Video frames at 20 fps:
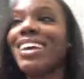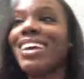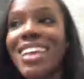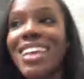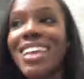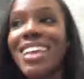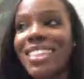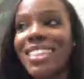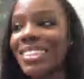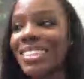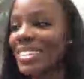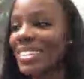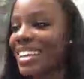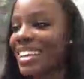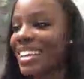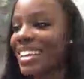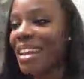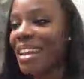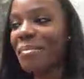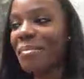it. There's
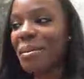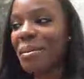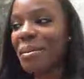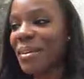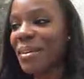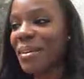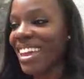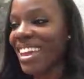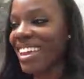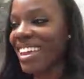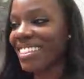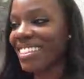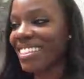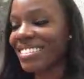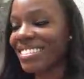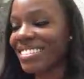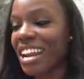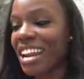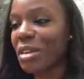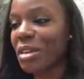got to be a way. There's
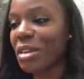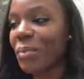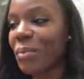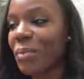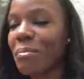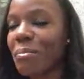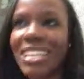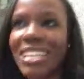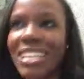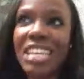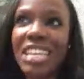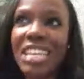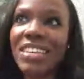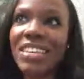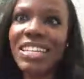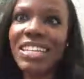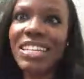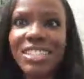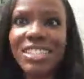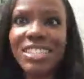got to be a way because even
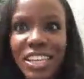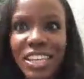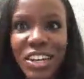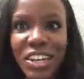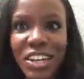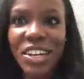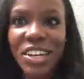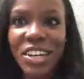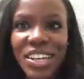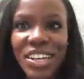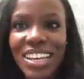this year,